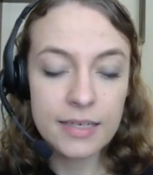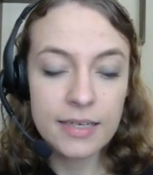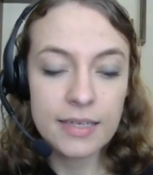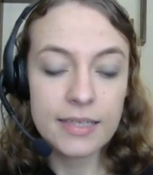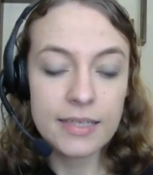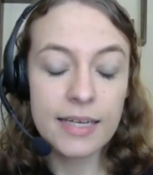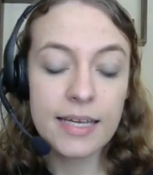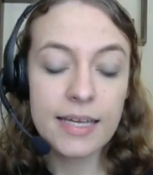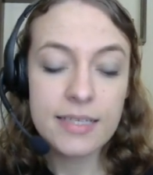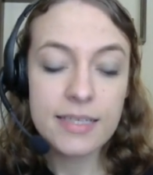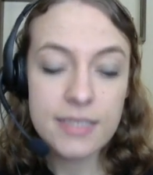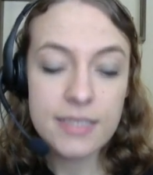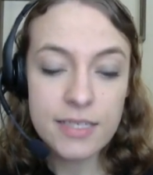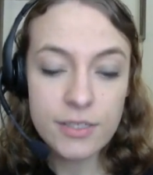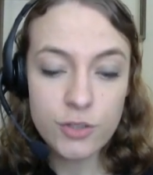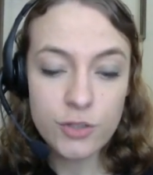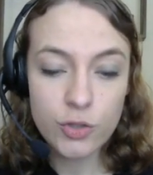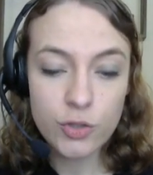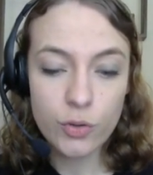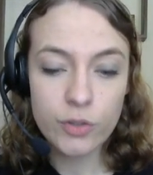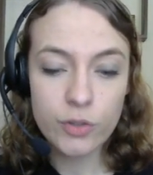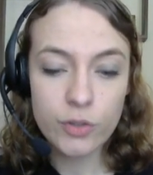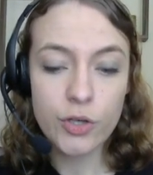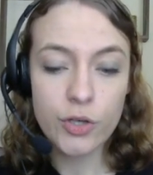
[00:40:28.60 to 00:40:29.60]
Nancy and
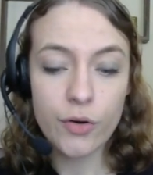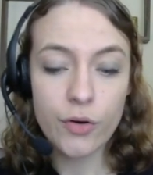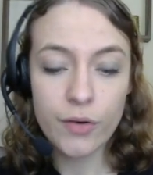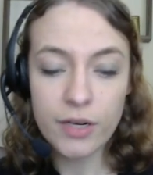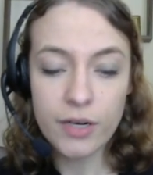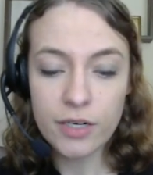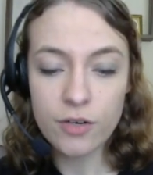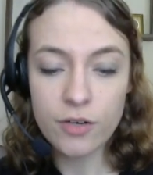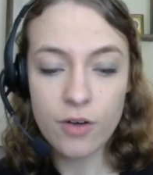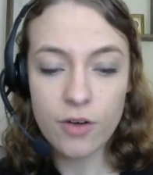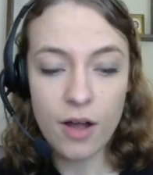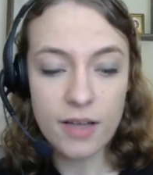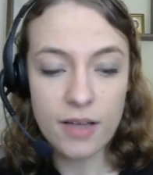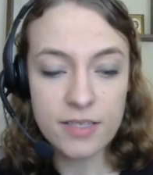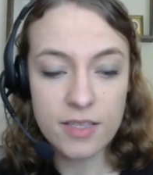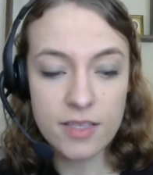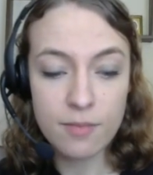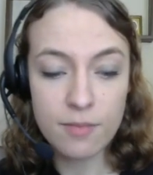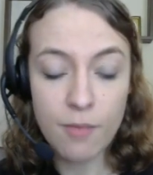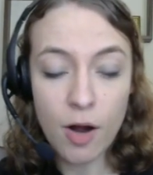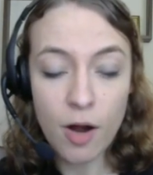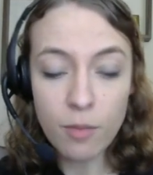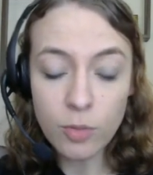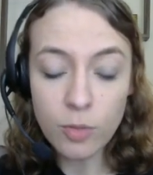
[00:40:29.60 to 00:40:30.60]
George hurried across the
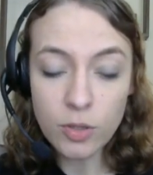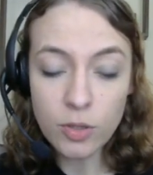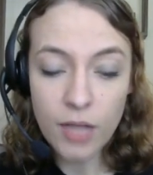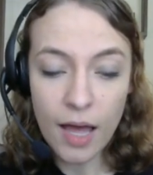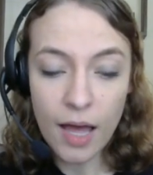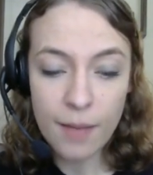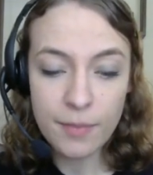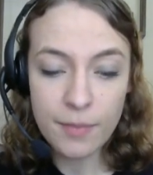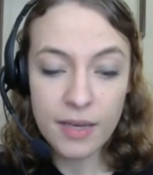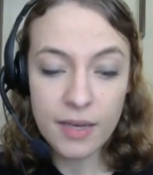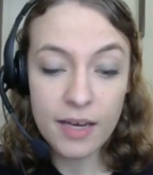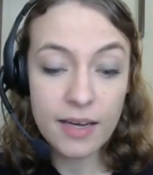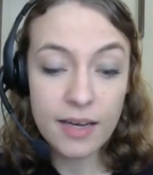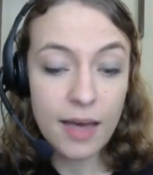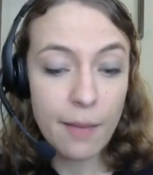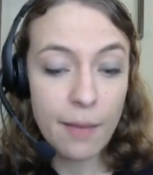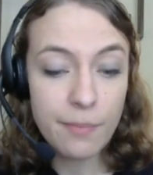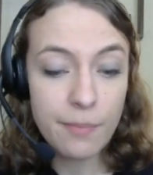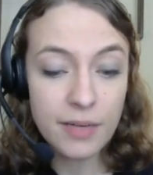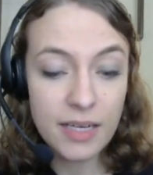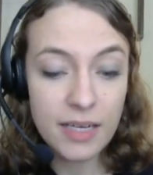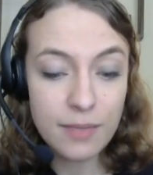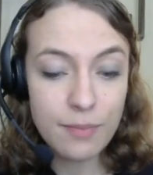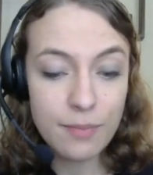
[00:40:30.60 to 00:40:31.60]
marble lobby,
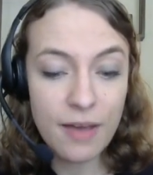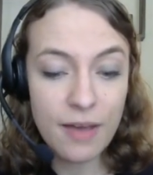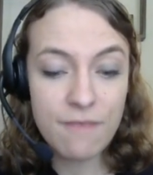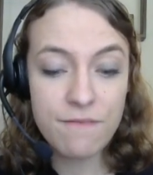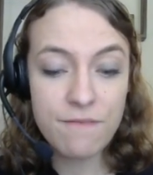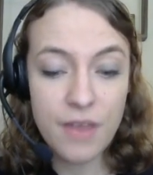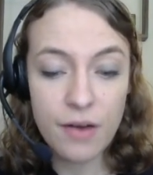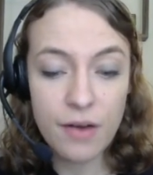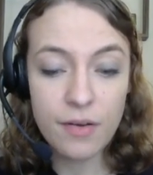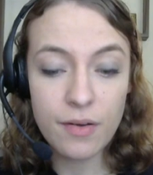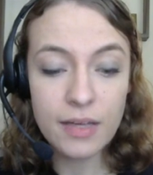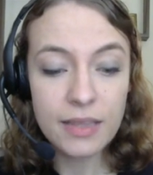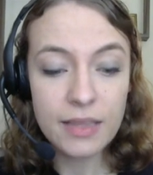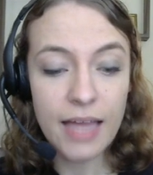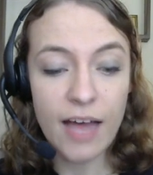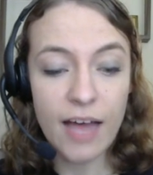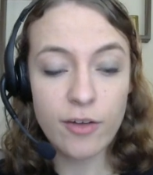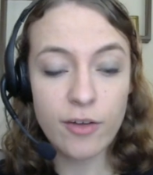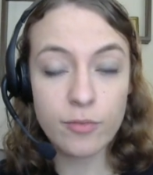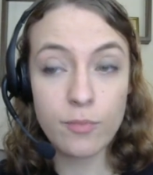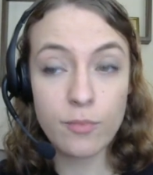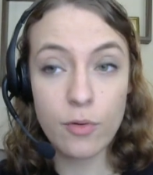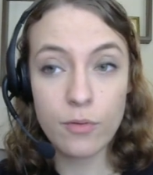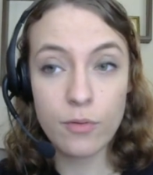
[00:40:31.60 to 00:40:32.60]
accompanied by very loud
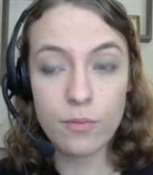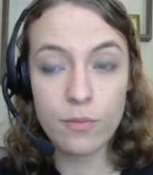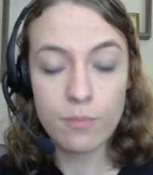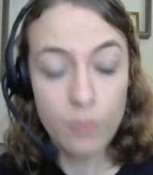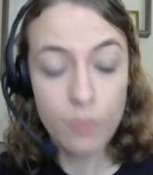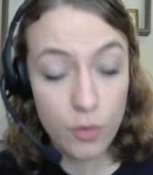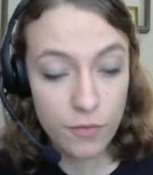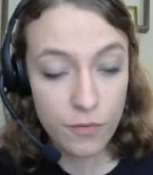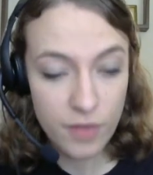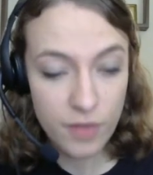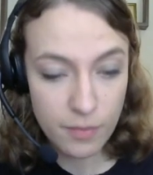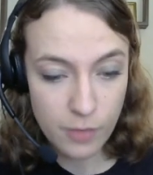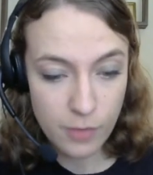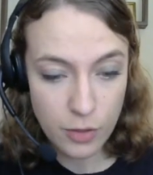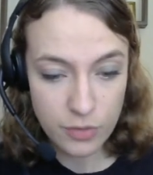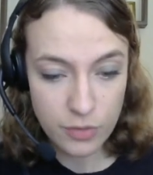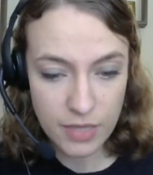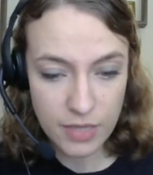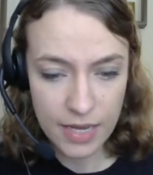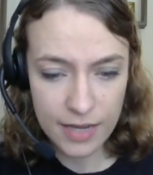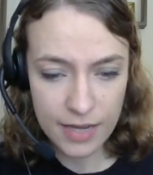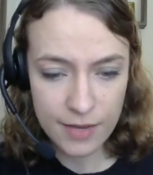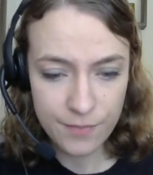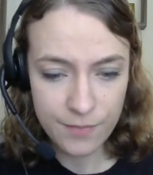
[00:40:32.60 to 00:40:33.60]
movie
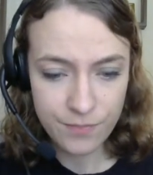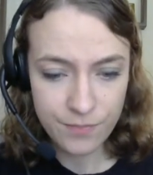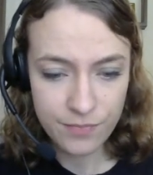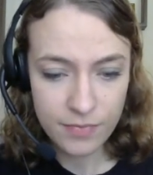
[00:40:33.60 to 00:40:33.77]
music.